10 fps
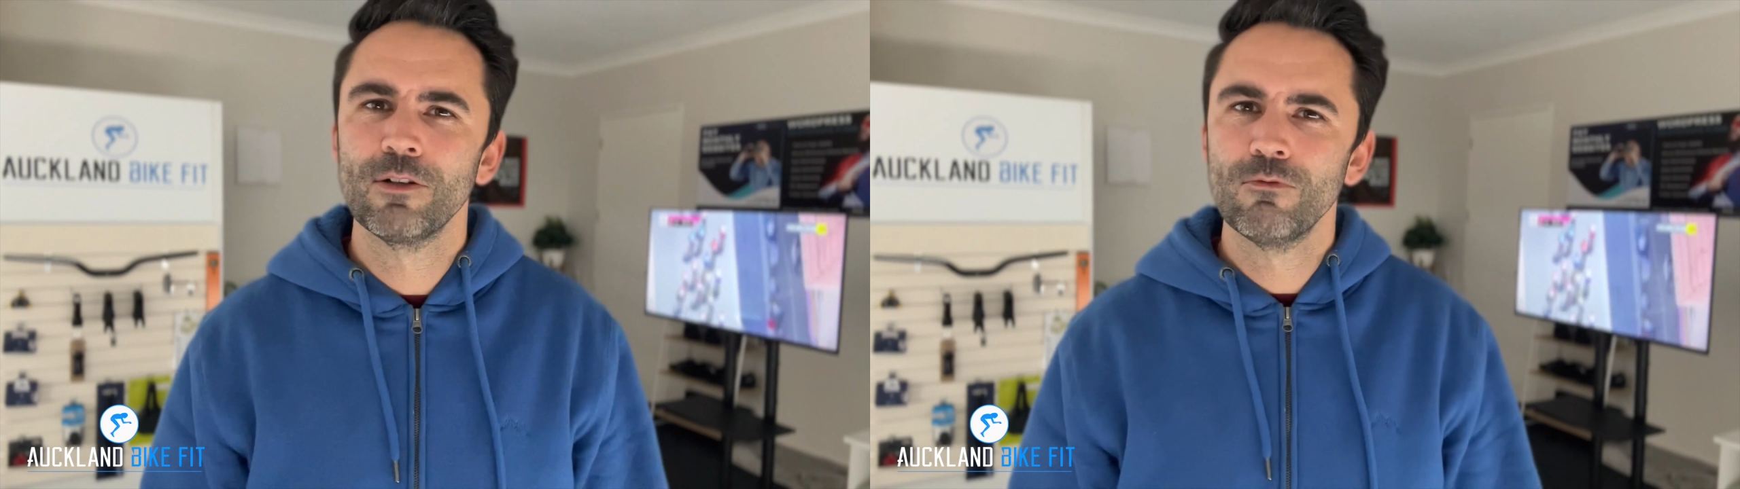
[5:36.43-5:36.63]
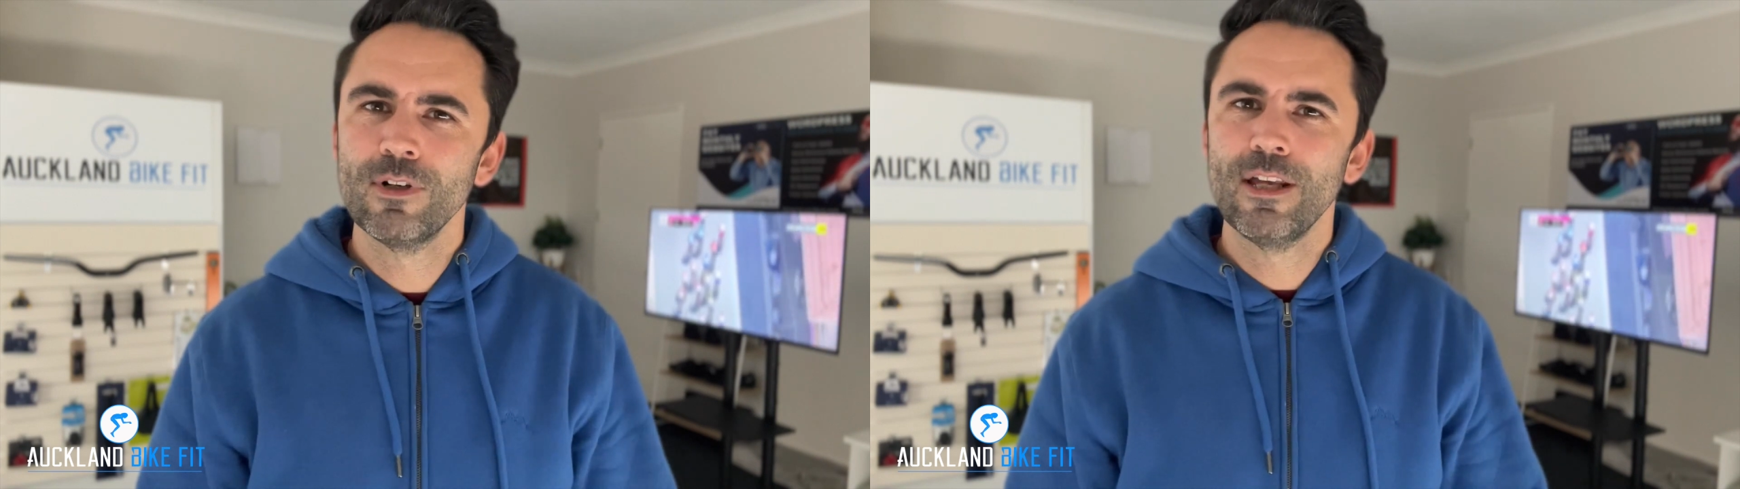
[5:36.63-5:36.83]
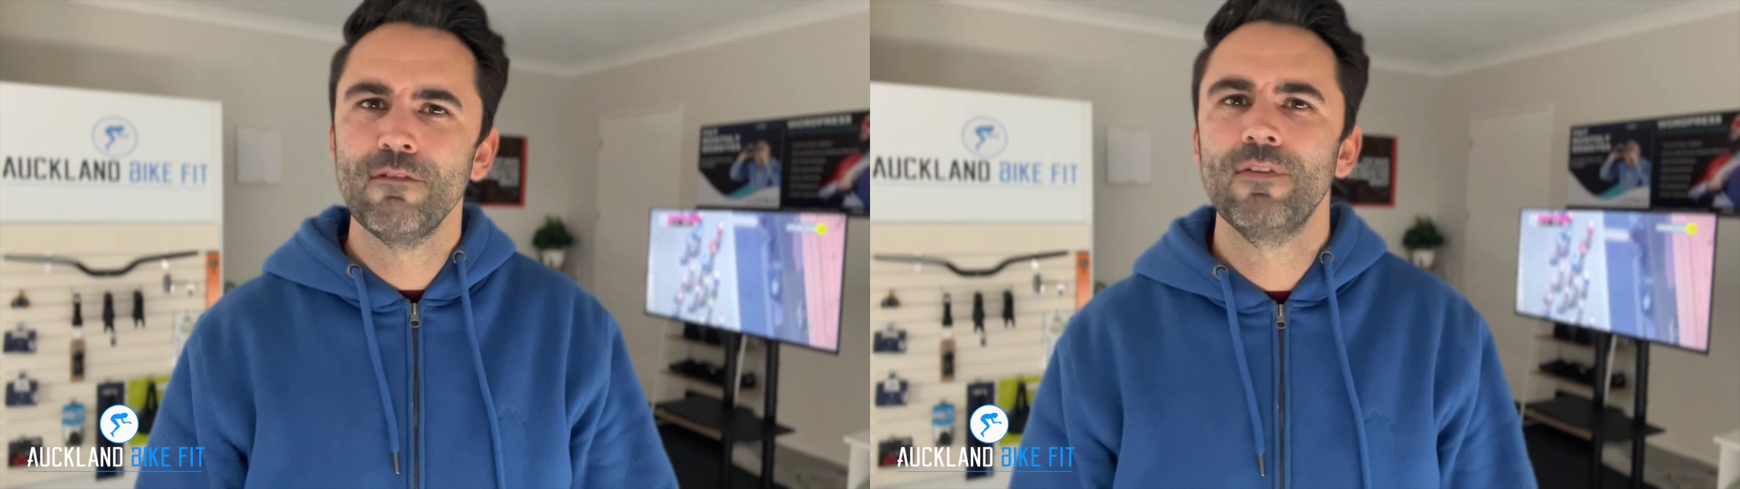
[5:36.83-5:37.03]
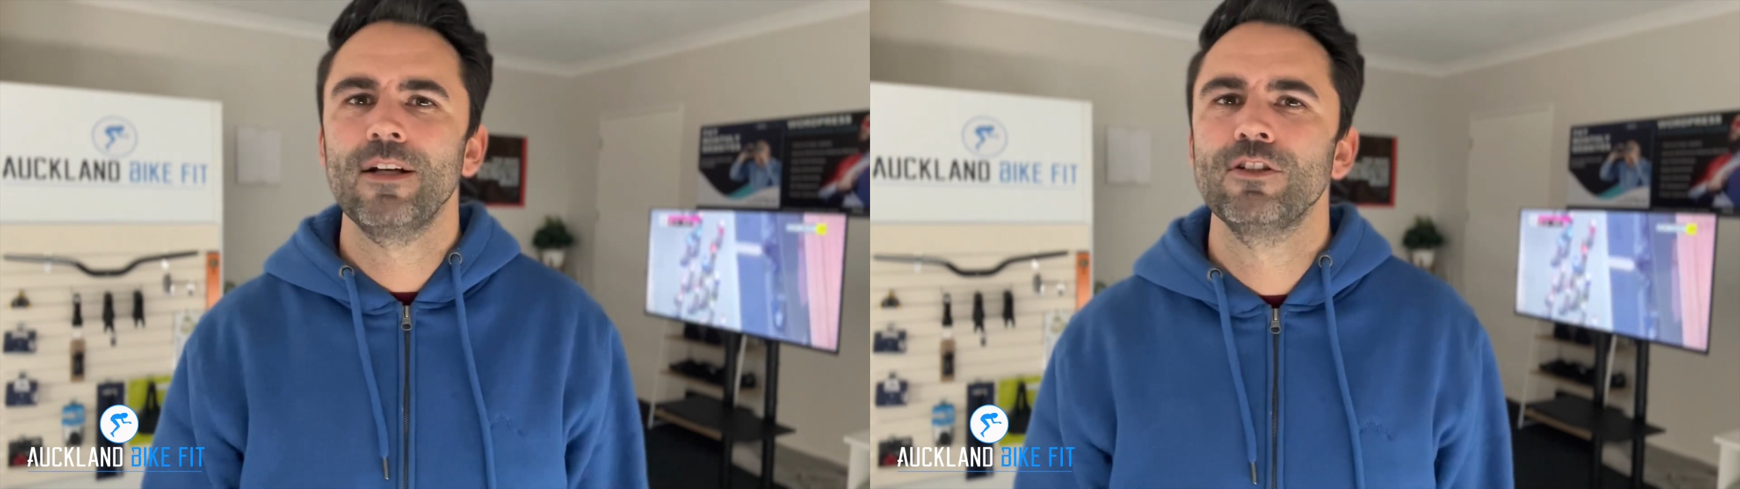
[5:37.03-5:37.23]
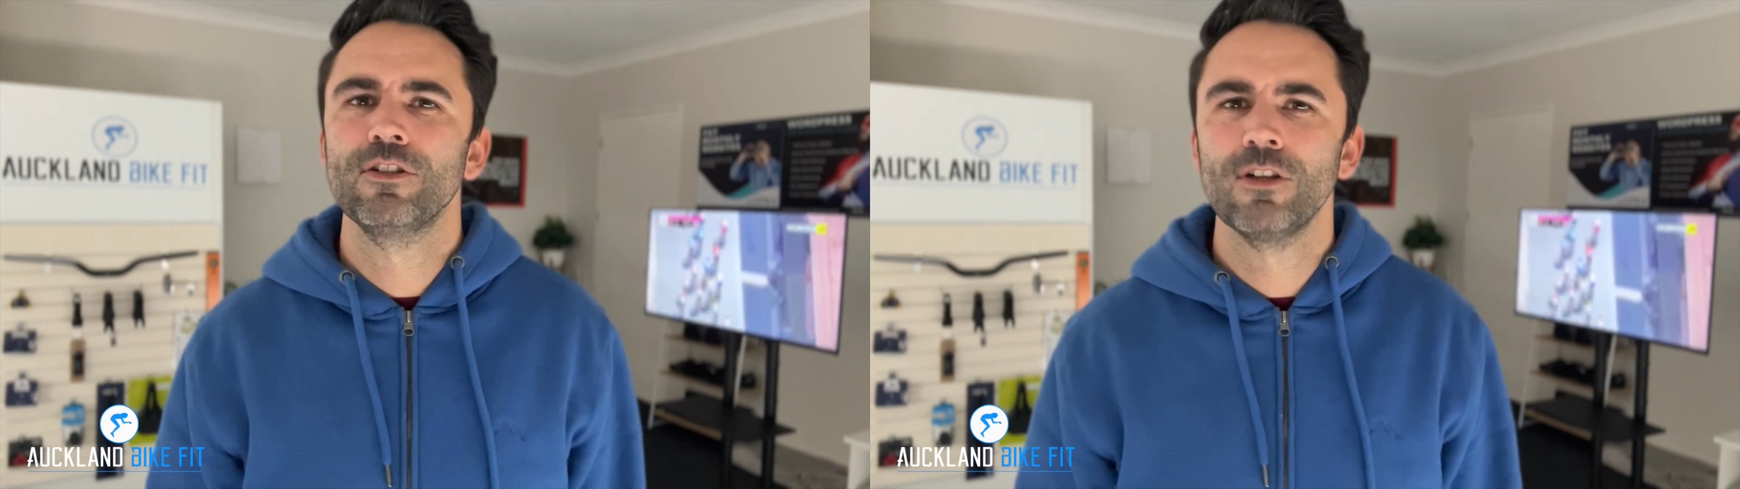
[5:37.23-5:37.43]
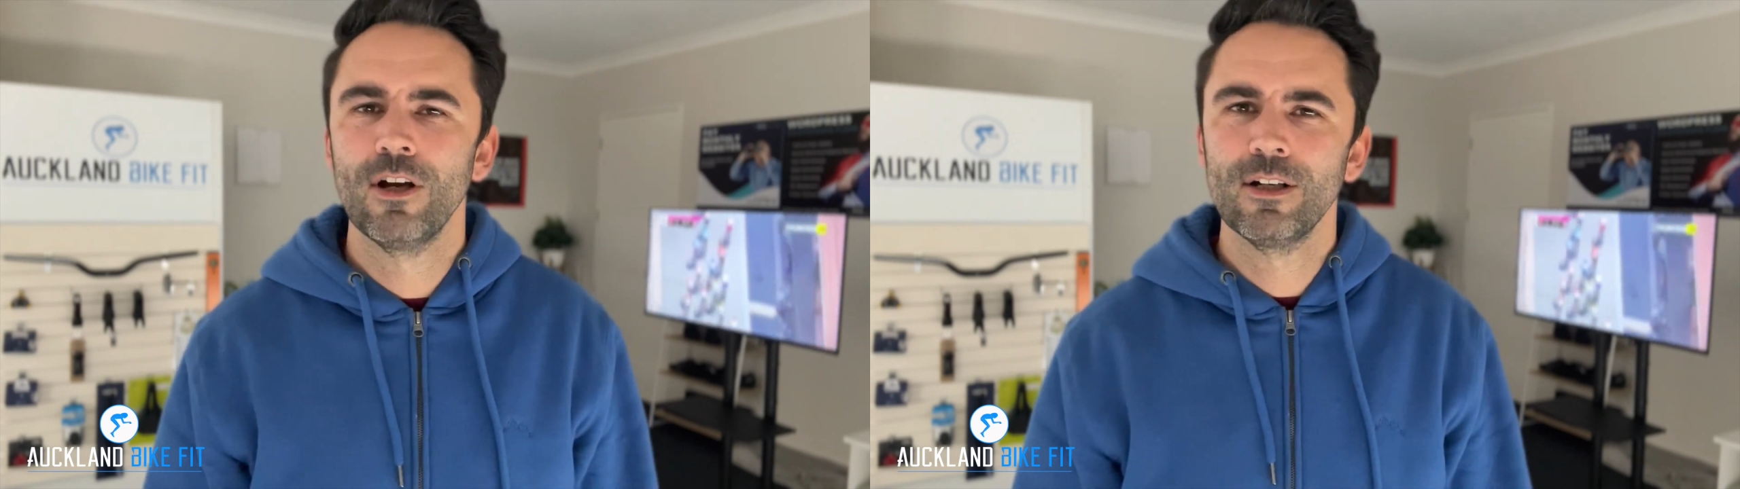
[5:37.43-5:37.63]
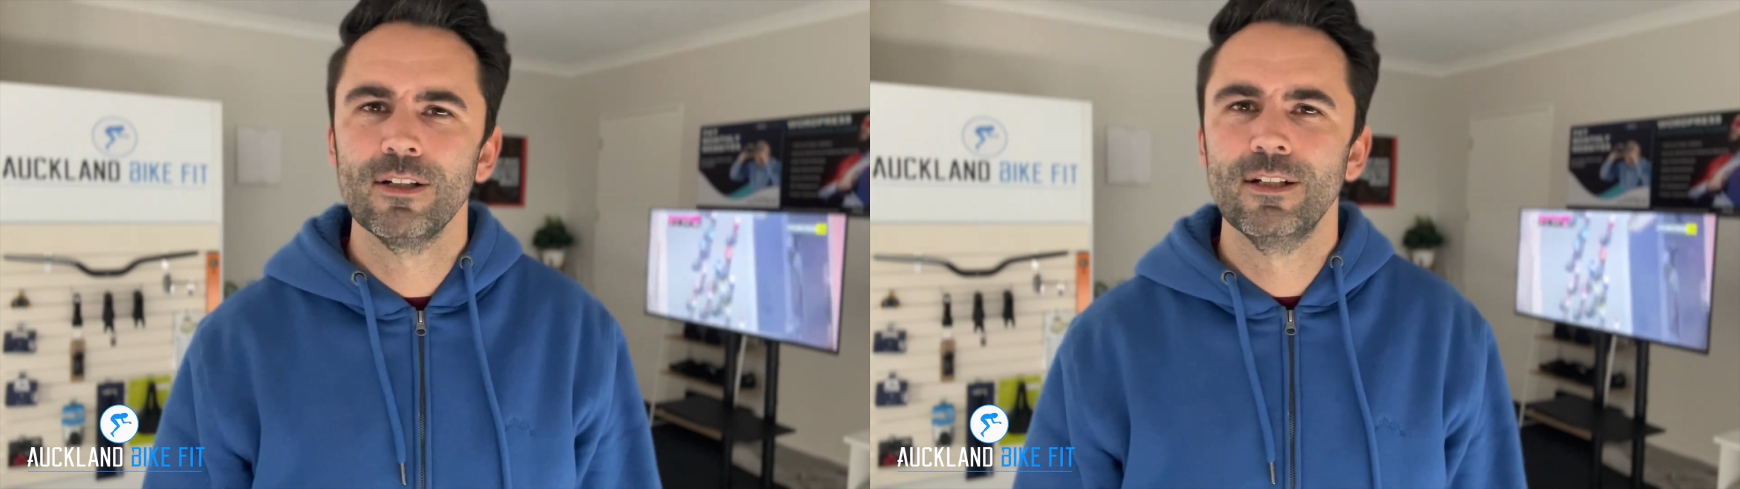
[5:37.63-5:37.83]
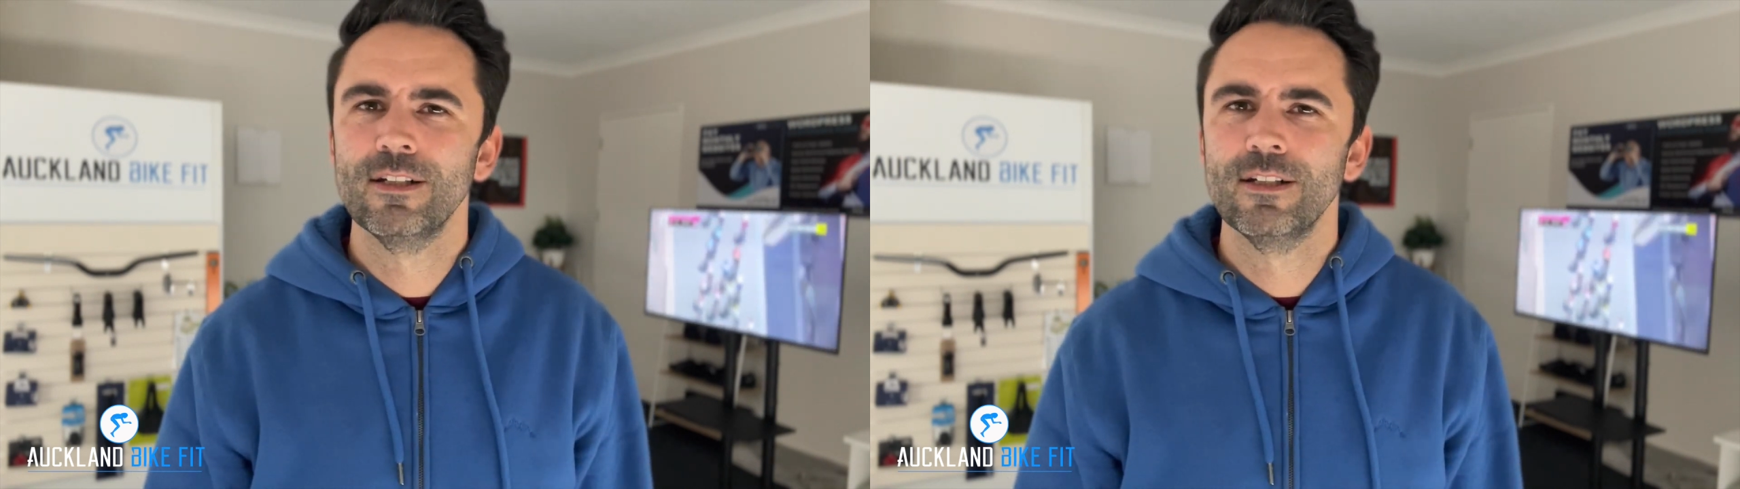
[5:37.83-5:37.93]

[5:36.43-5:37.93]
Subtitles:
really affect your cycling,